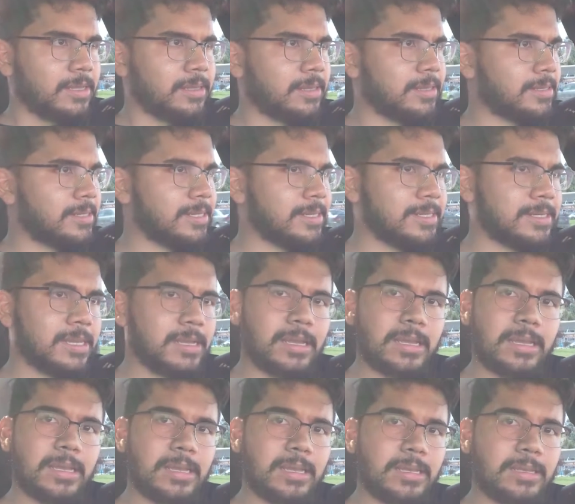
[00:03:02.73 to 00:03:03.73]
This is
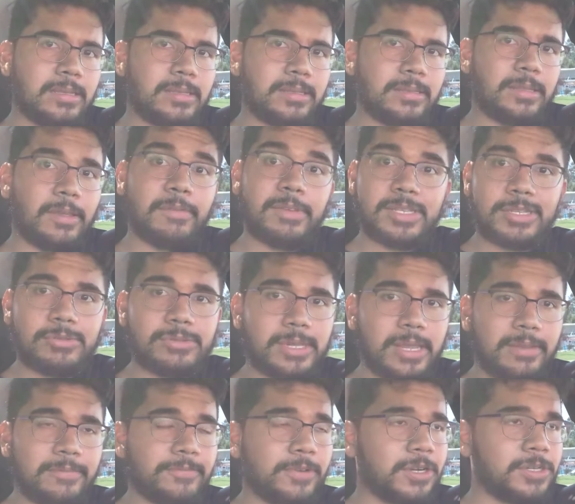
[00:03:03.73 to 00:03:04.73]
the
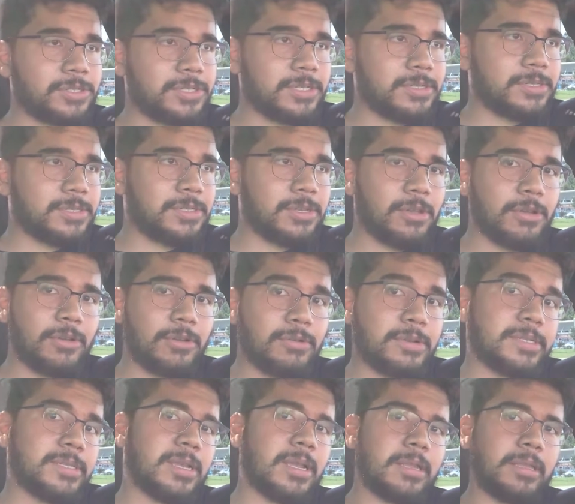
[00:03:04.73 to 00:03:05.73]
W210 version, so
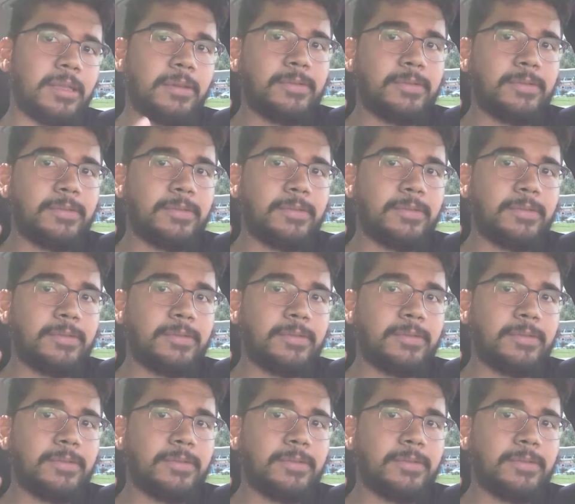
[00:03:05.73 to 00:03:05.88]
it's not